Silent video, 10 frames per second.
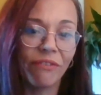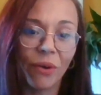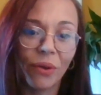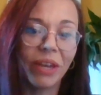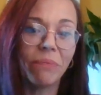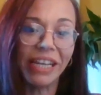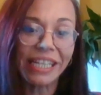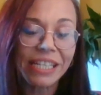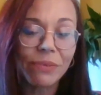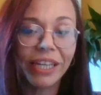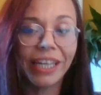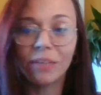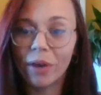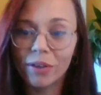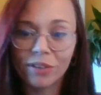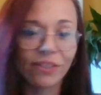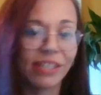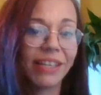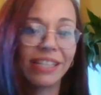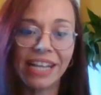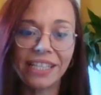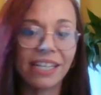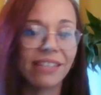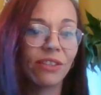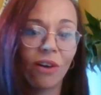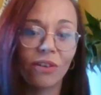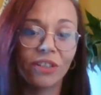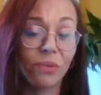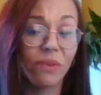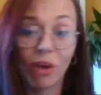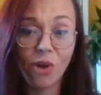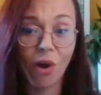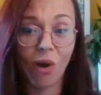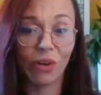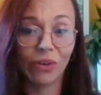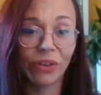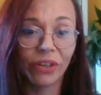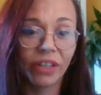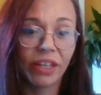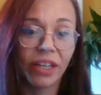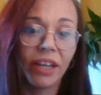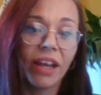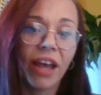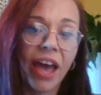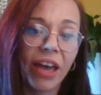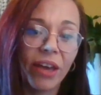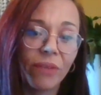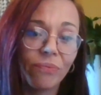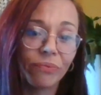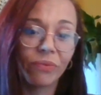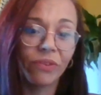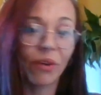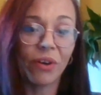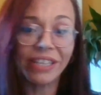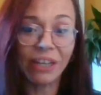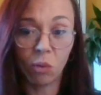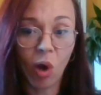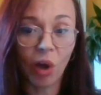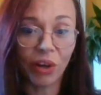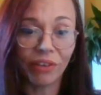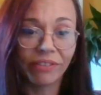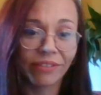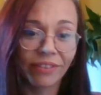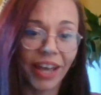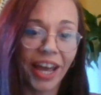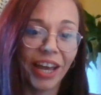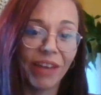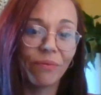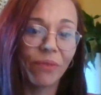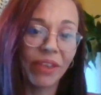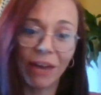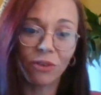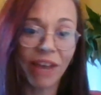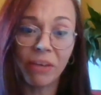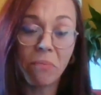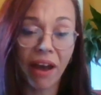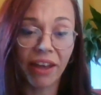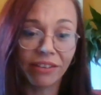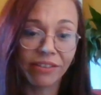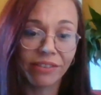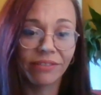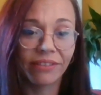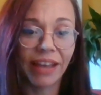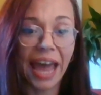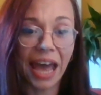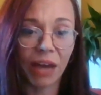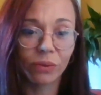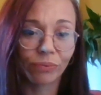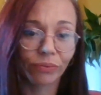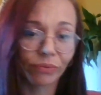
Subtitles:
all the amenities we need, the post offices, the dentists, the doctors. We've got none. We've not got a single one without travelling miles out.